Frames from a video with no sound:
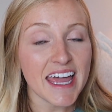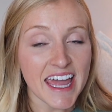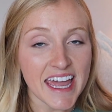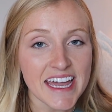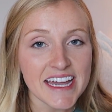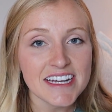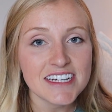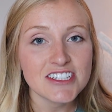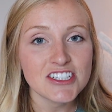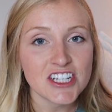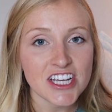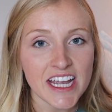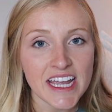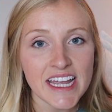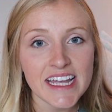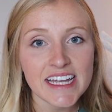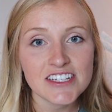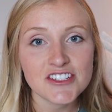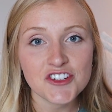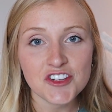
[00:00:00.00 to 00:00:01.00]
can
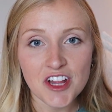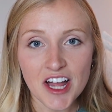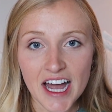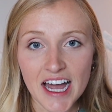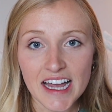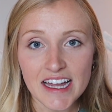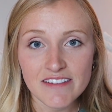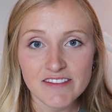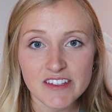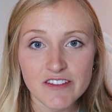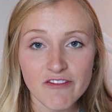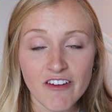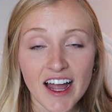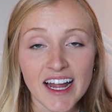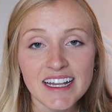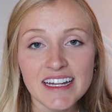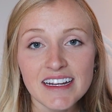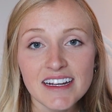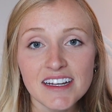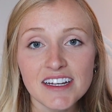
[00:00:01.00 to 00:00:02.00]
change lives.
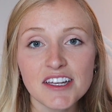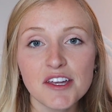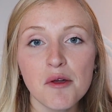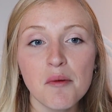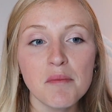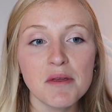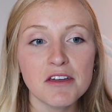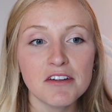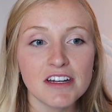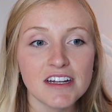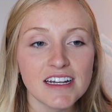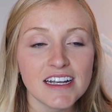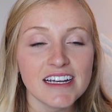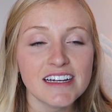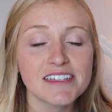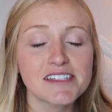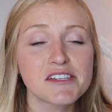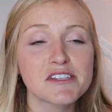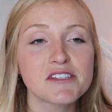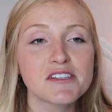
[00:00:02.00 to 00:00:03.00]
Finding a community
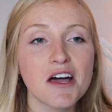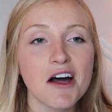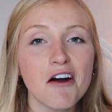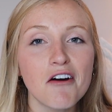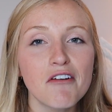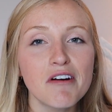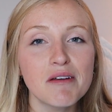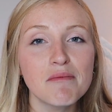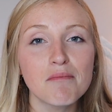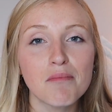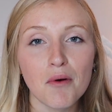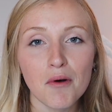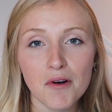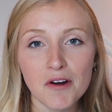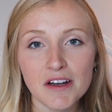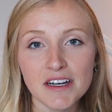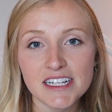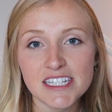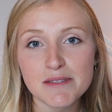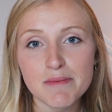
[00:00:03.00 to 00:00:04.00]
is so
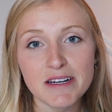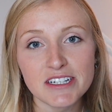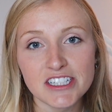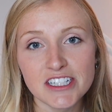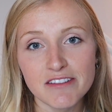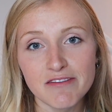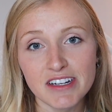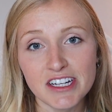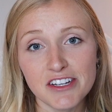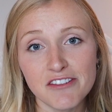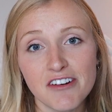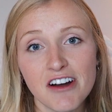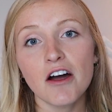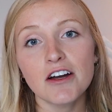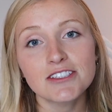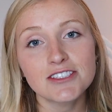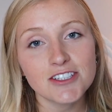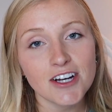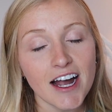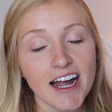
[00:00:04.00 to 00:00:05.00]
important, especially when you
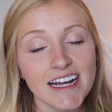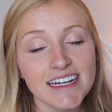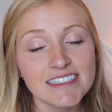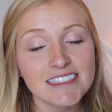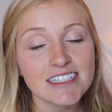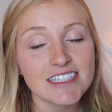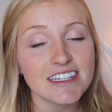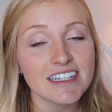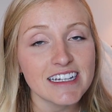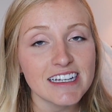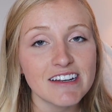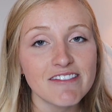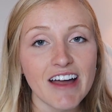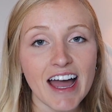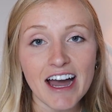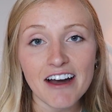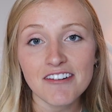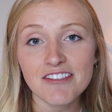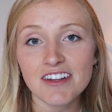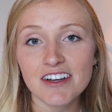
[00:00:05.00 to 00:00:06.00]
are trying to live
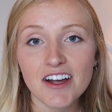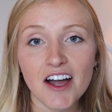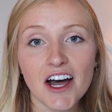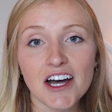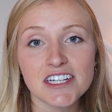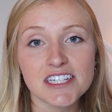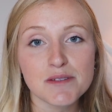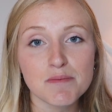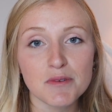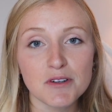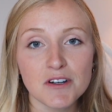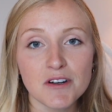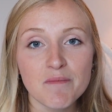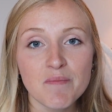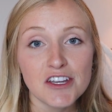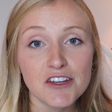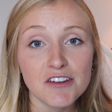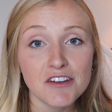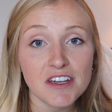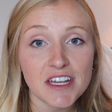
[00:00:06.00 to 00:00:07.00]
out the gospel.
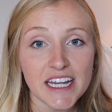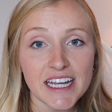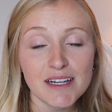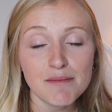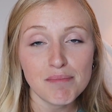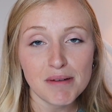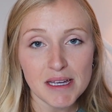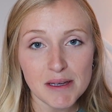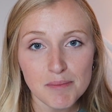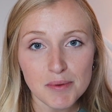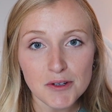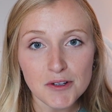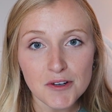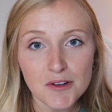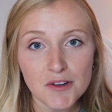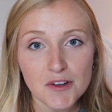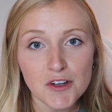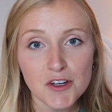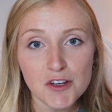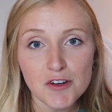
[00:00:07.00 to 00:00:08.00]
You need
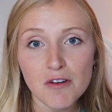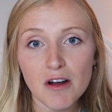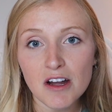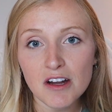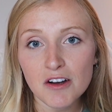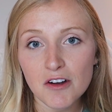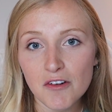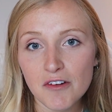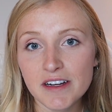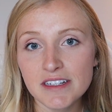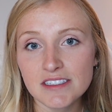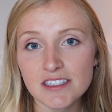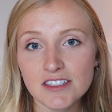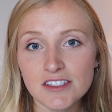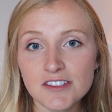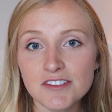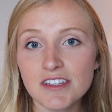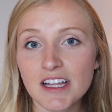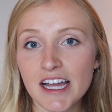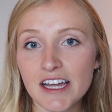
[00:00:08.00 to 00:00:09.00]
people who are going to
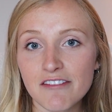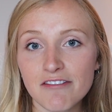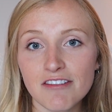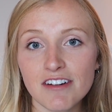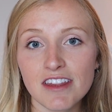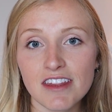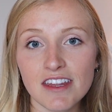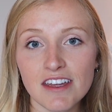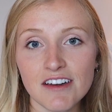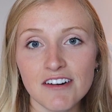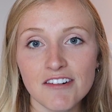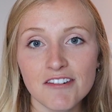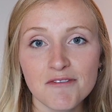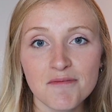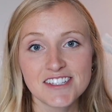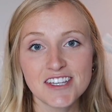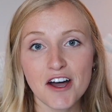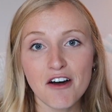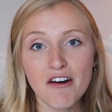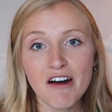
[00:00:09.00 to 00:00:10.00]
do life with you.
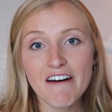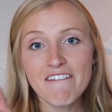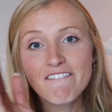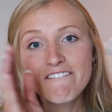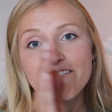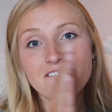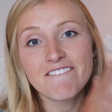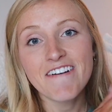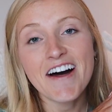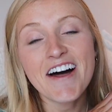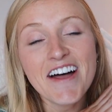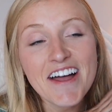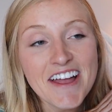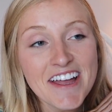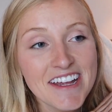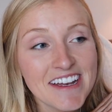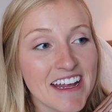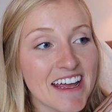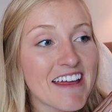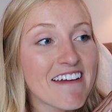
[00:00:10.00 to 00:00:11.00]
So, a
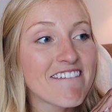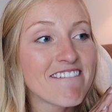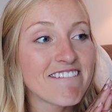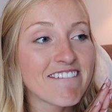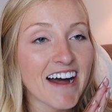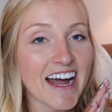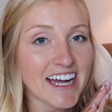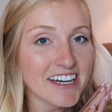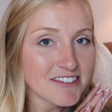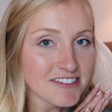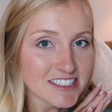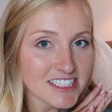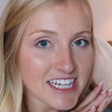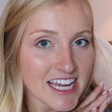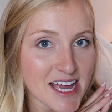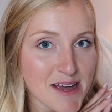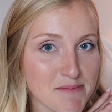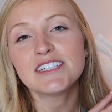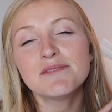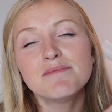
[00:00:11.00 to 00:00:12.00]
fun final
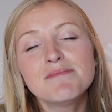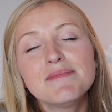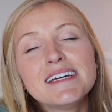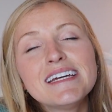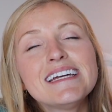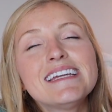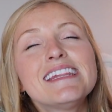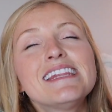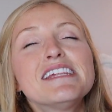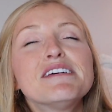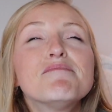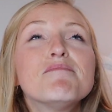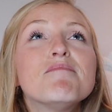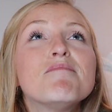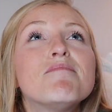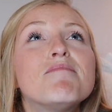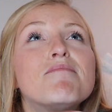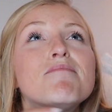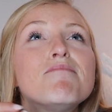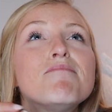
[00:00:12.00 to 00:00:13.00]
tip to be the
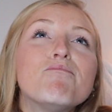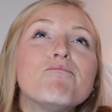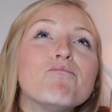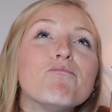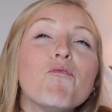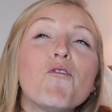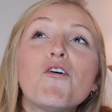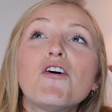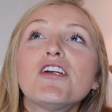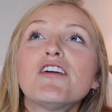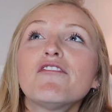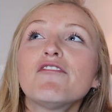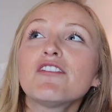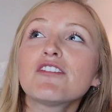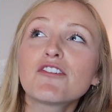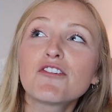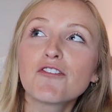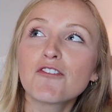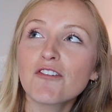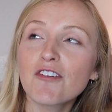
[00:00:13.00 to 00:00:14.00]
one of
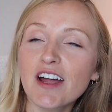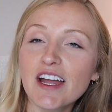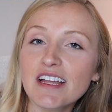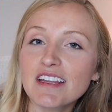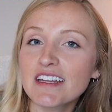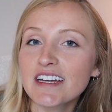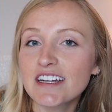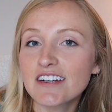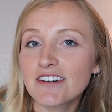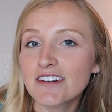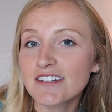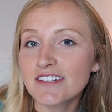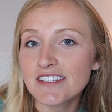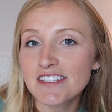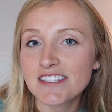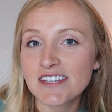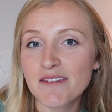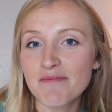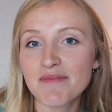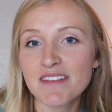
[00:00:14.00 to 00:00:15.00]
a great leader
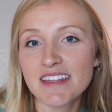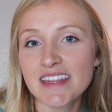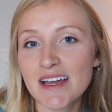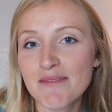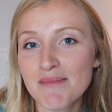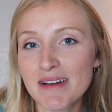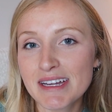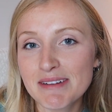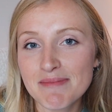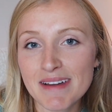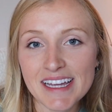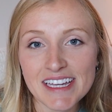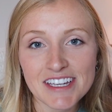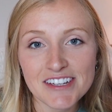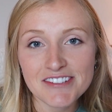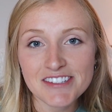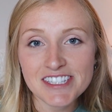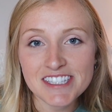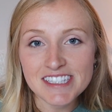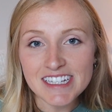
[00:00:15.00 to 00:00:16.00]
is something that might make
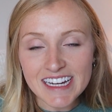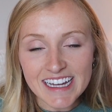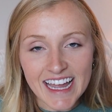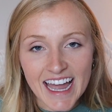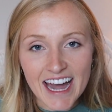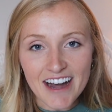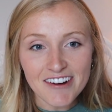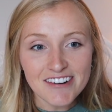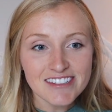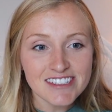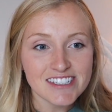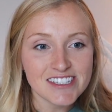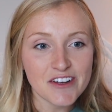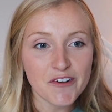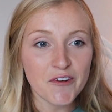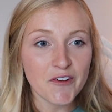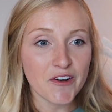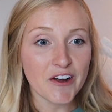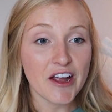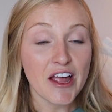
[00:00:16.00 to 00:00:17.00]
you stick out
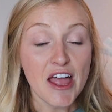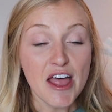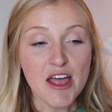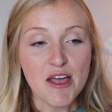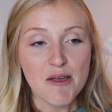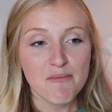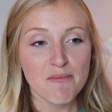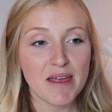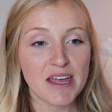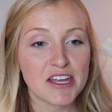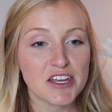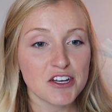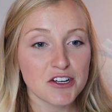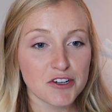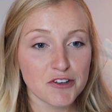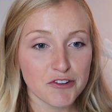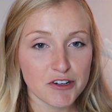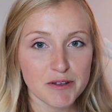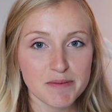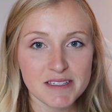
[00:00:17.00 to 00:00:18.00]
or make your
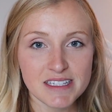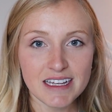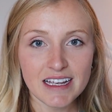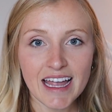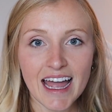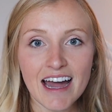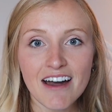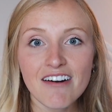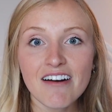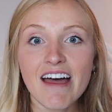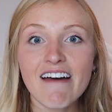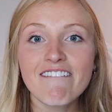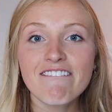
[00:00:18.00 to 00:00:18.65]
group stick out.